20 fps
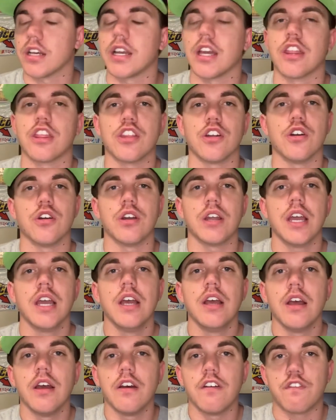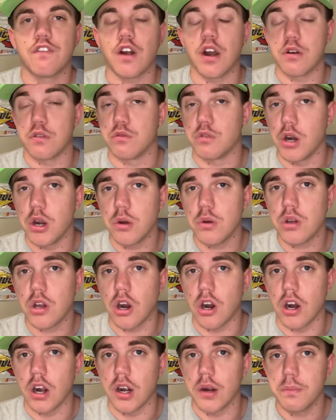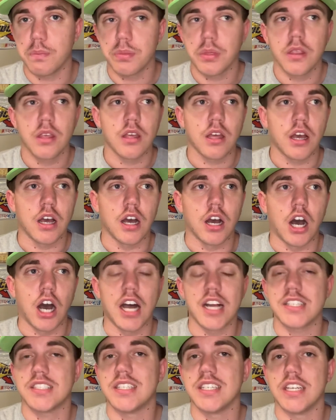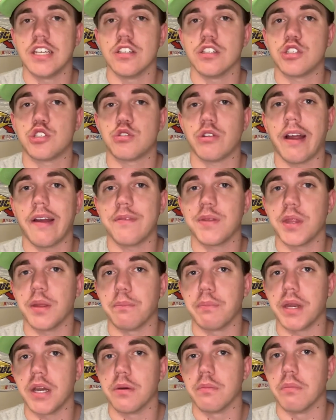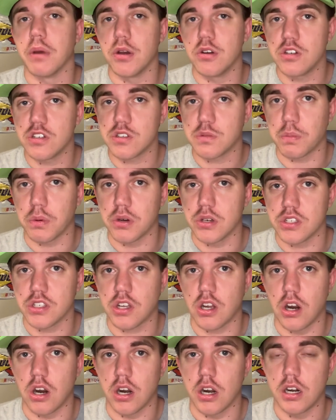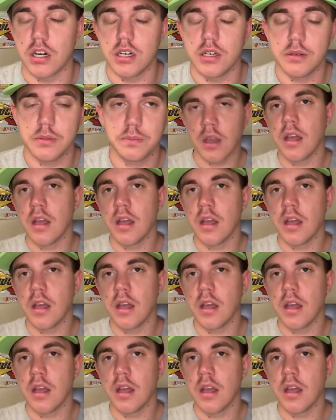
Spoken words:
third front row car. Austin Hill is driving the Beard Motorsports car.